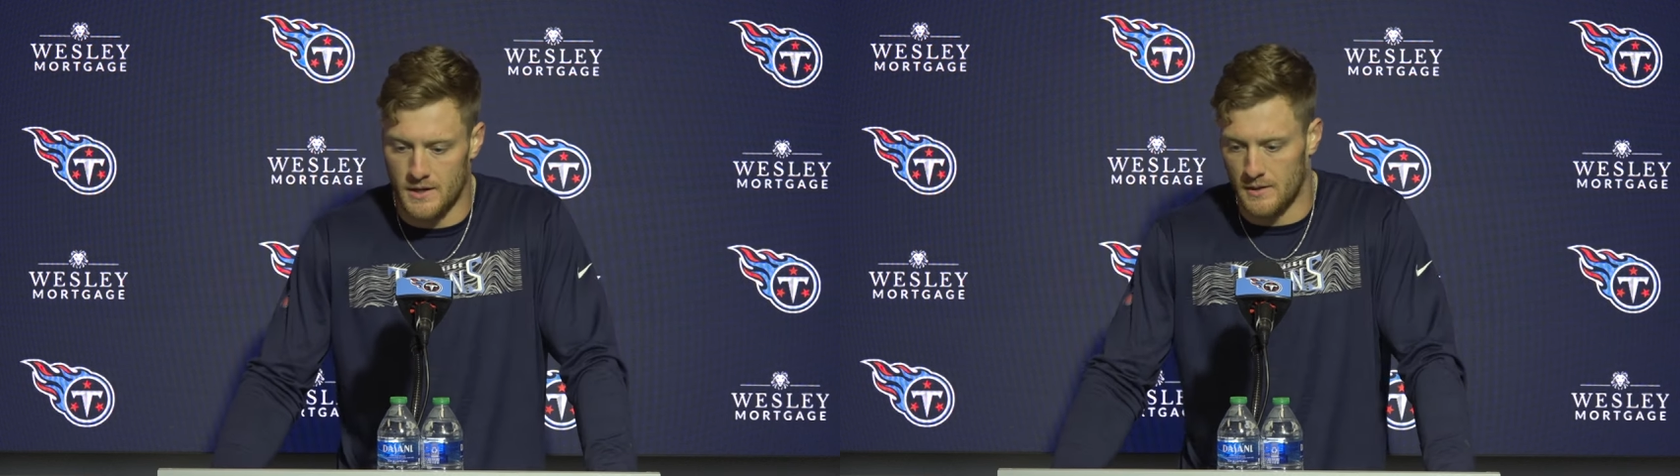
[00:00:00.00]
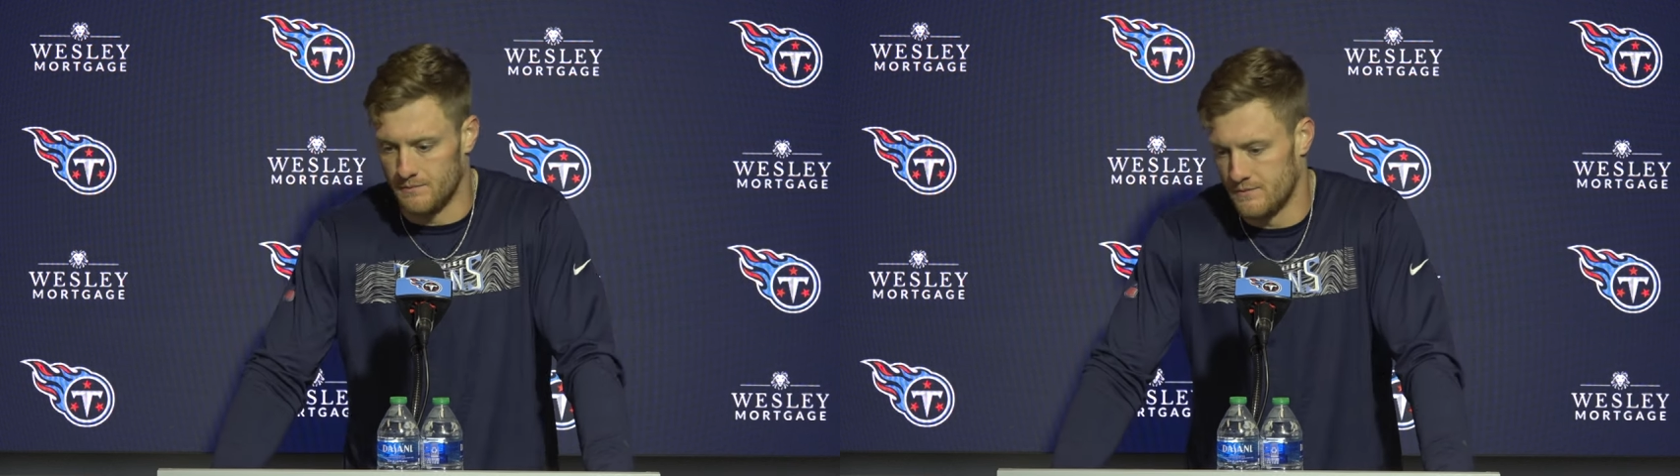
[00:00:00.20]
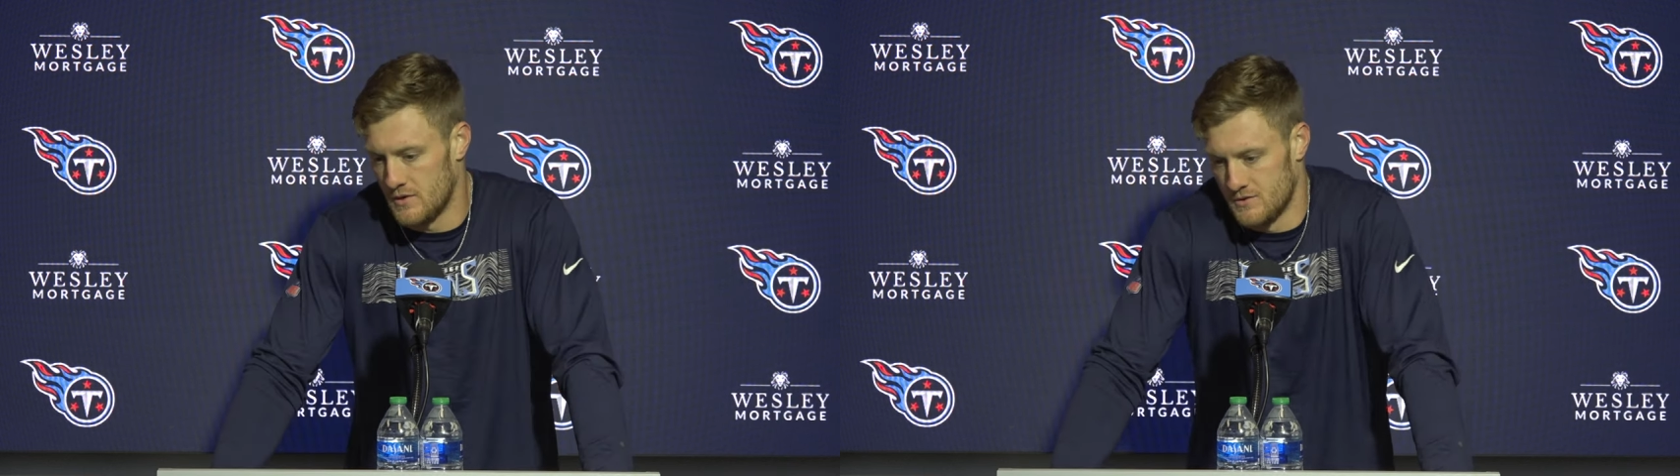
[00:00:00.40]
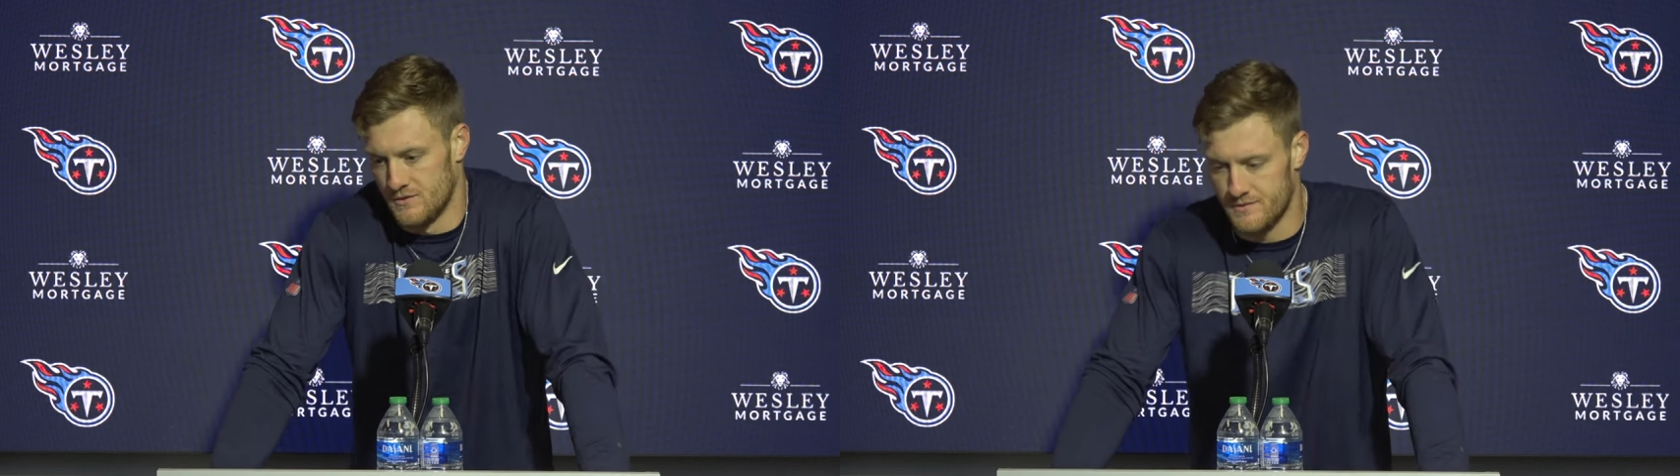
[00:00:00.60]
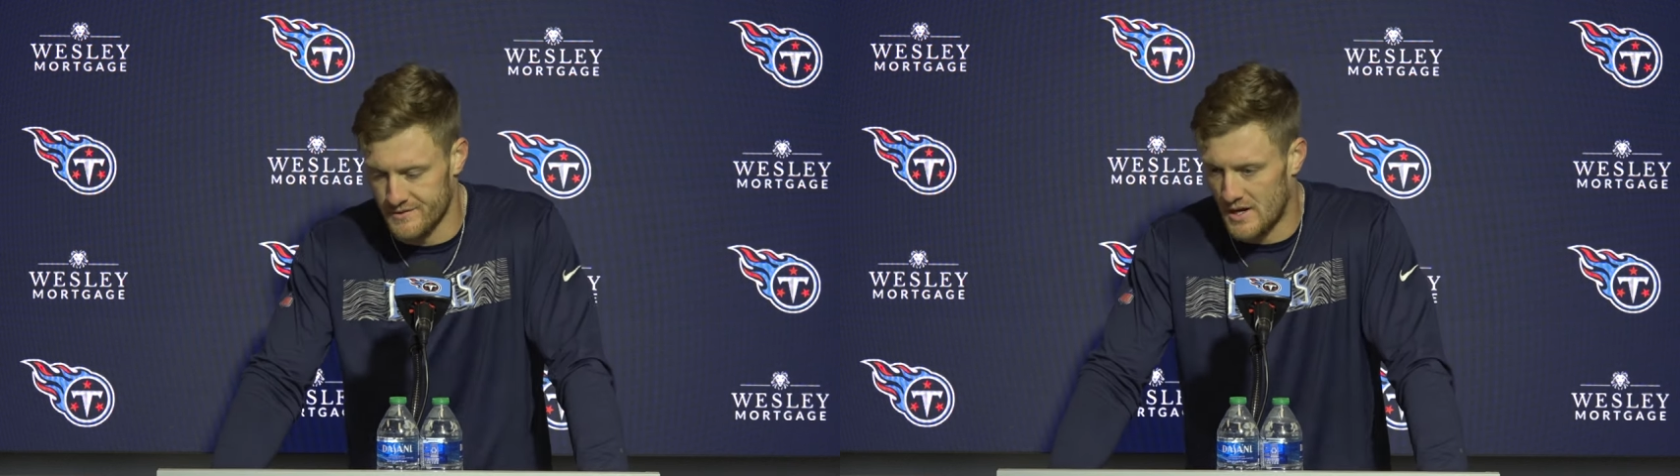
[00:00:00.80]
Um, there's, a,
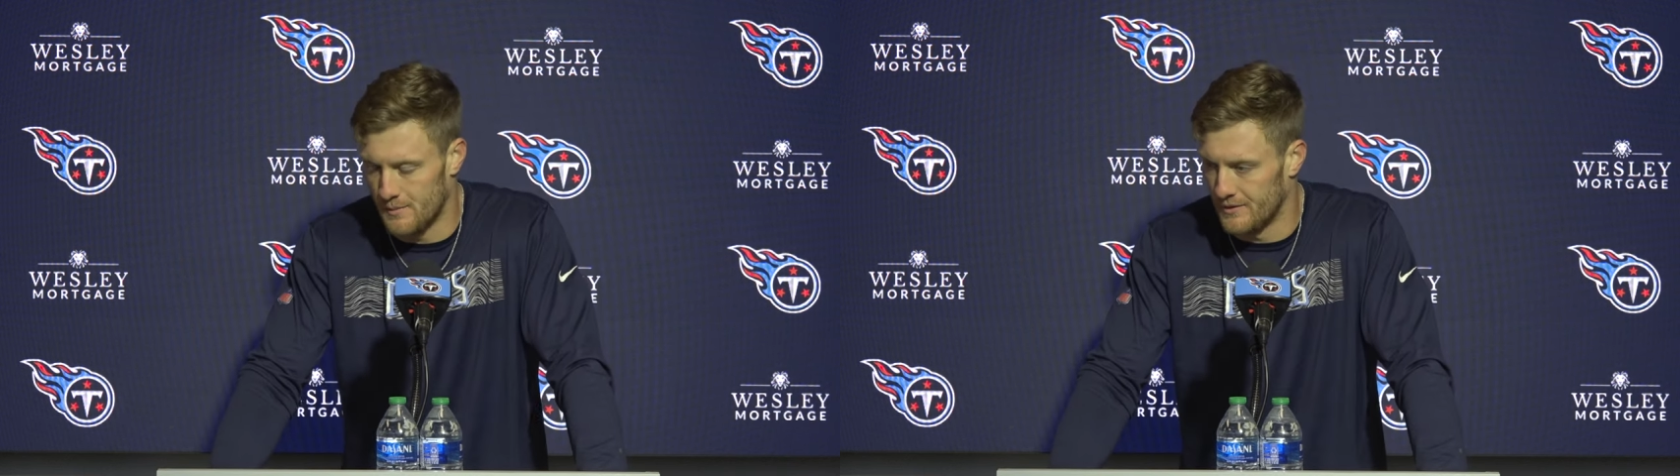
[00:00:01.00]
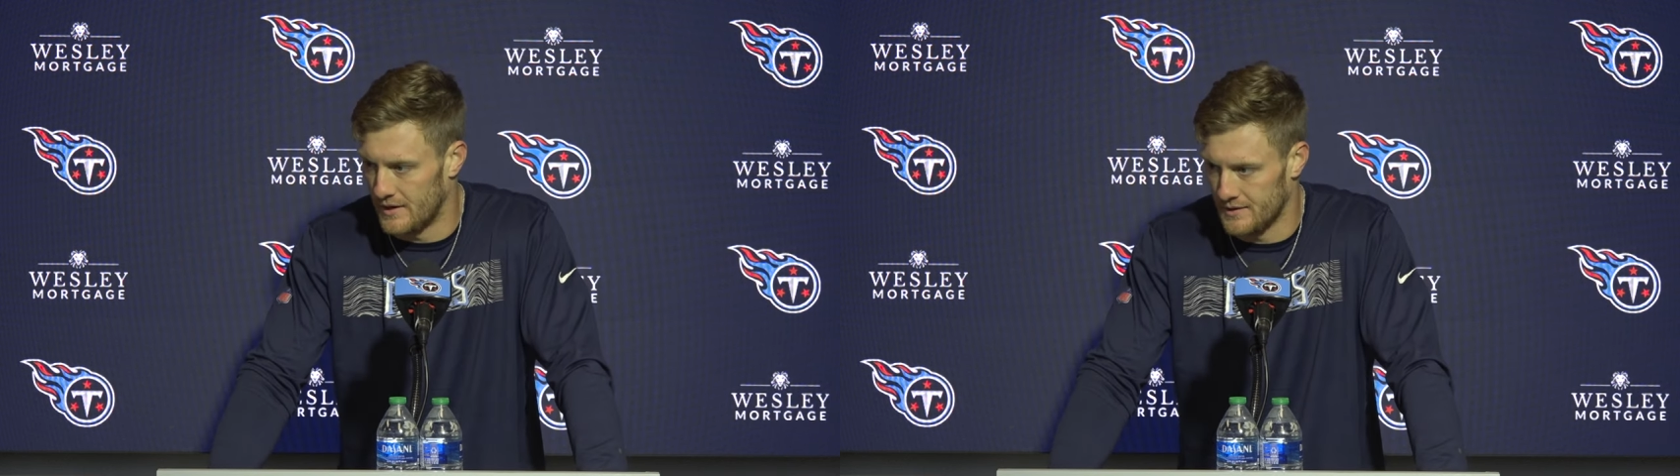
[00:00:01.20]
there's a couple that